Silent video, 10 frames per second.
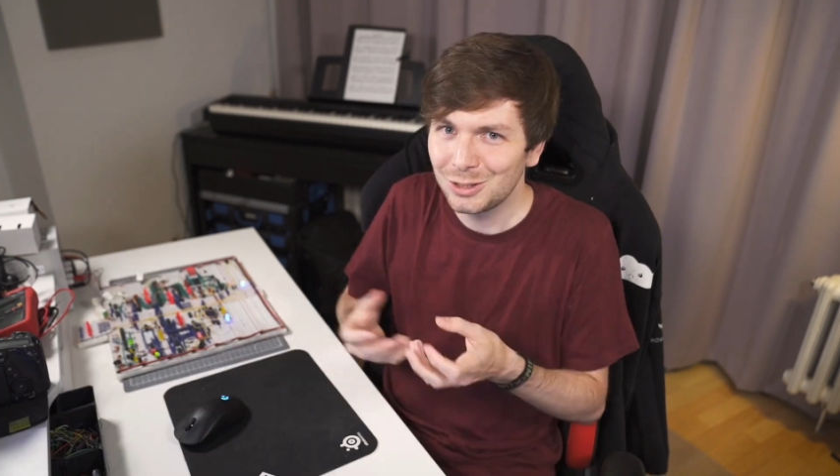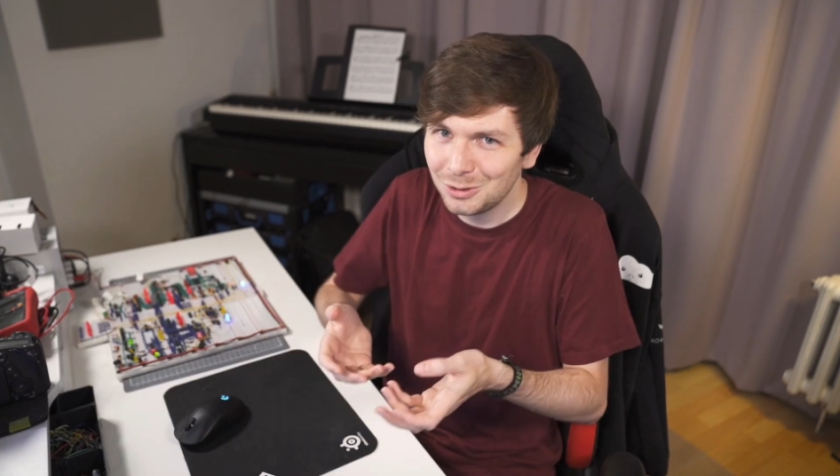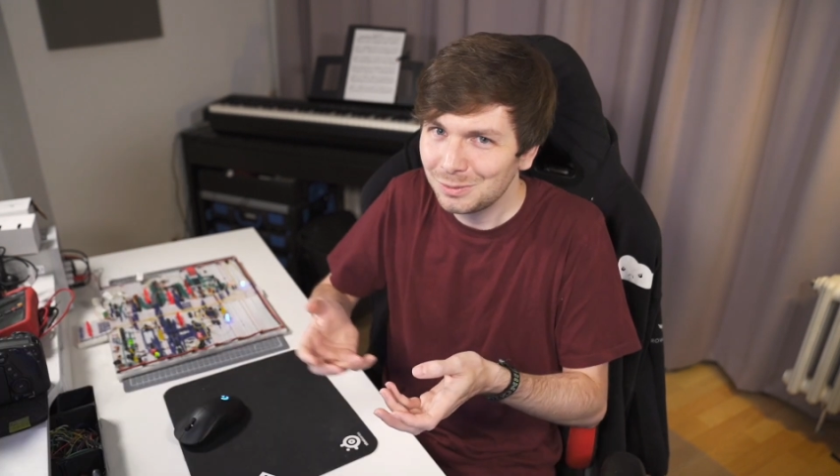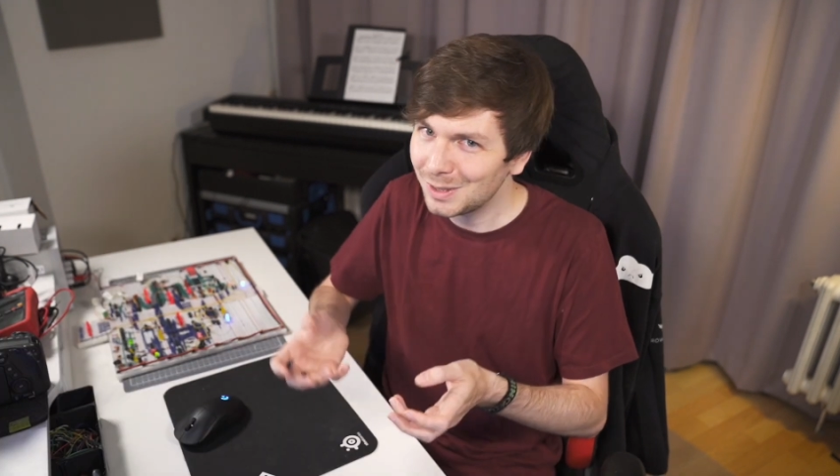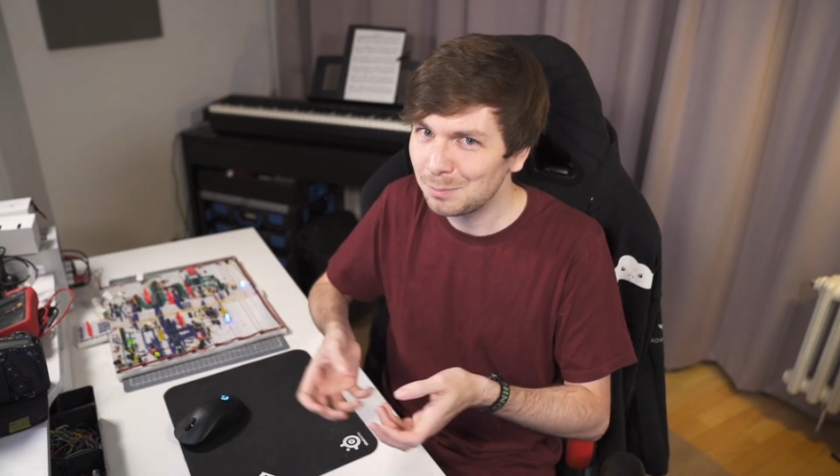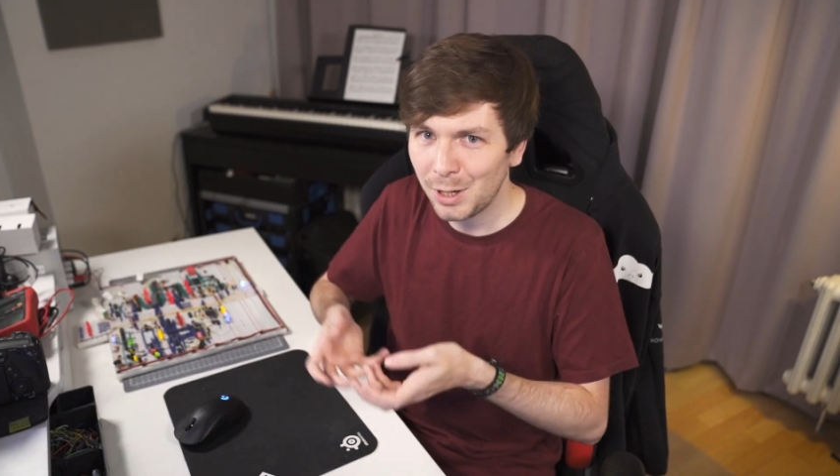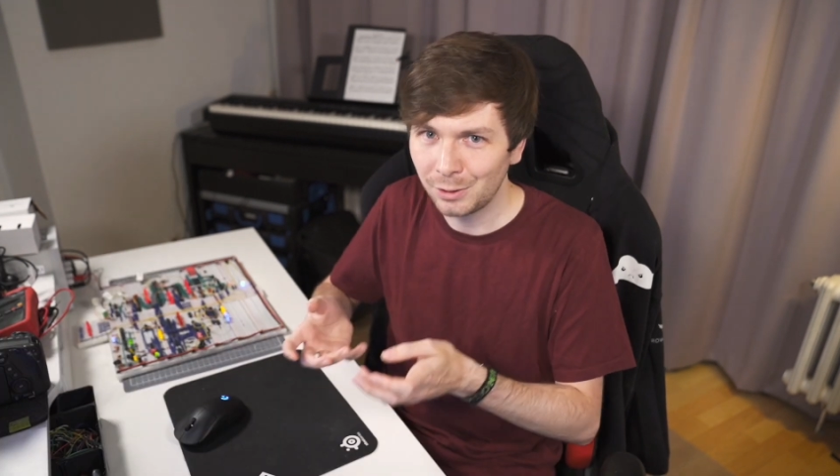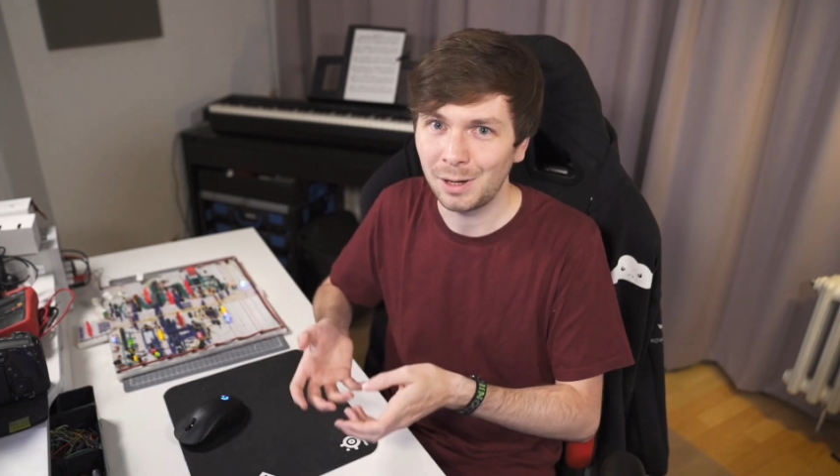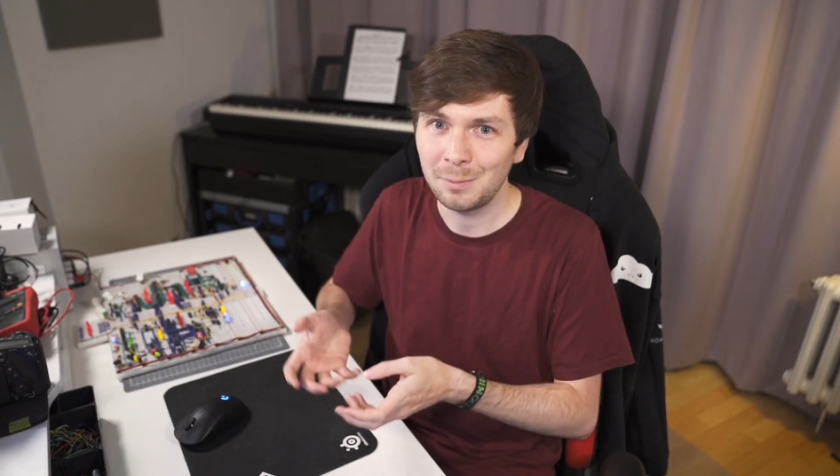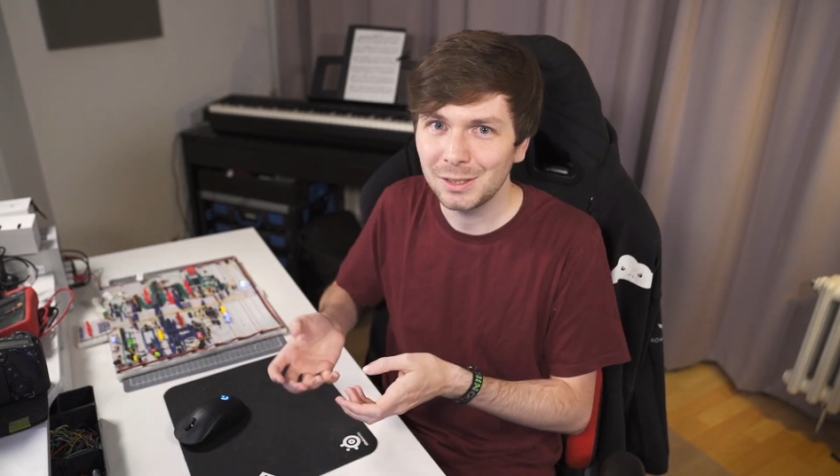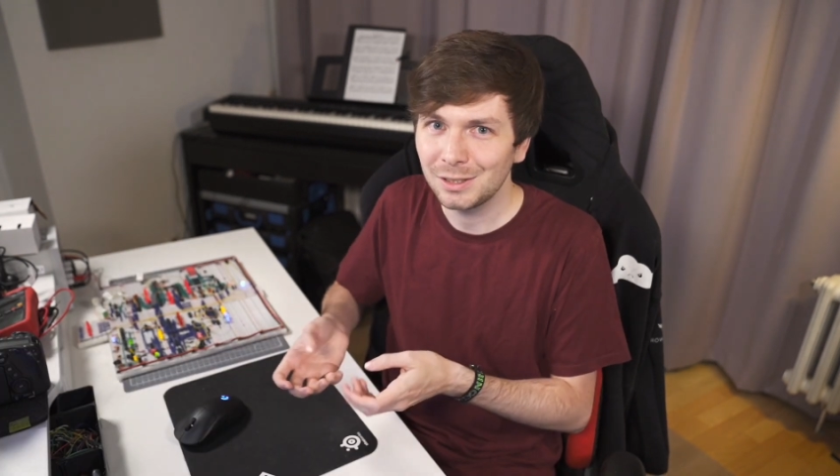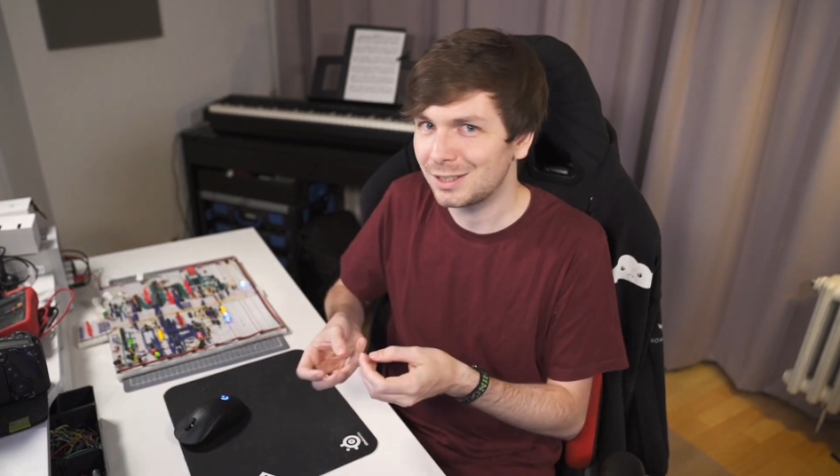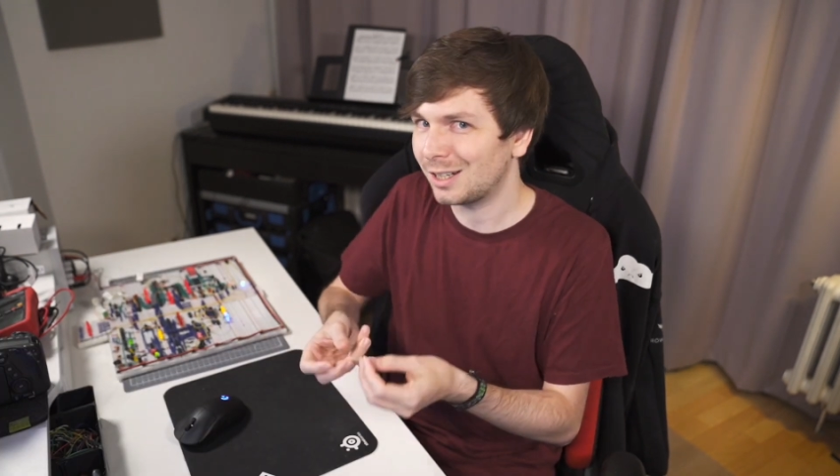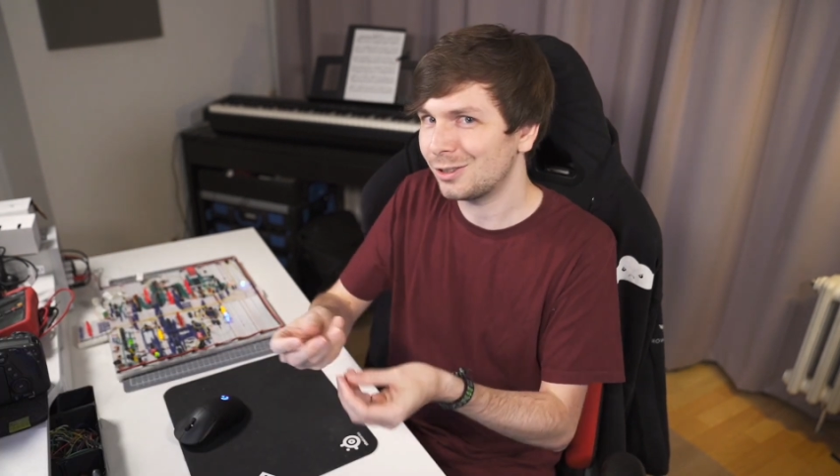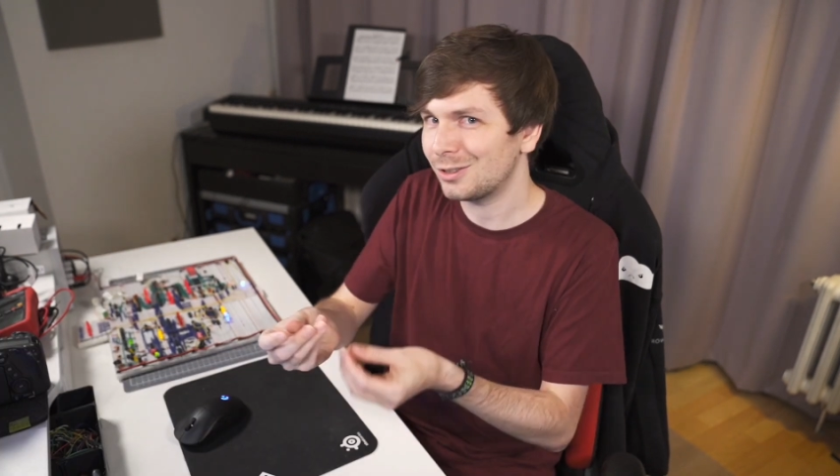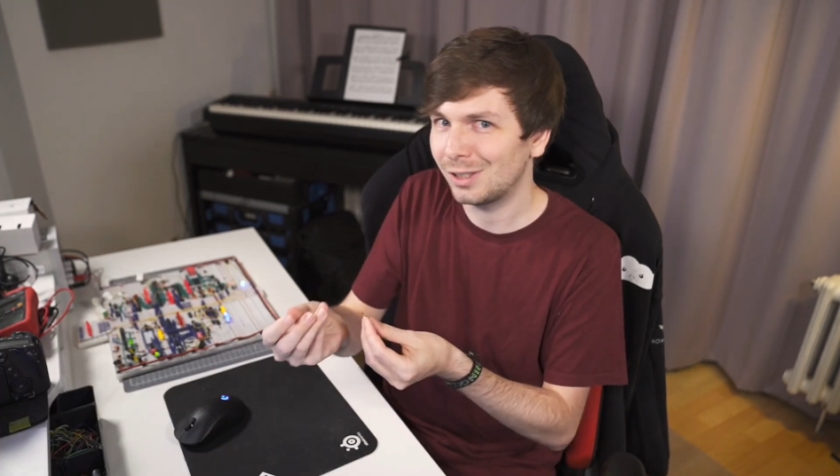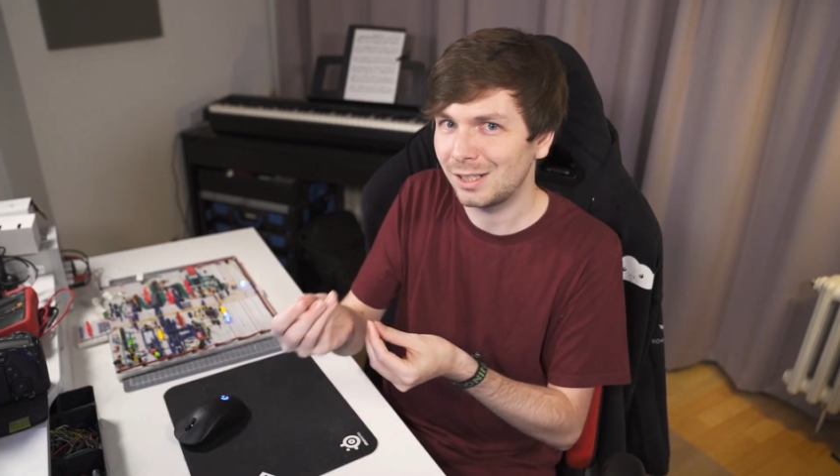So the parameters are also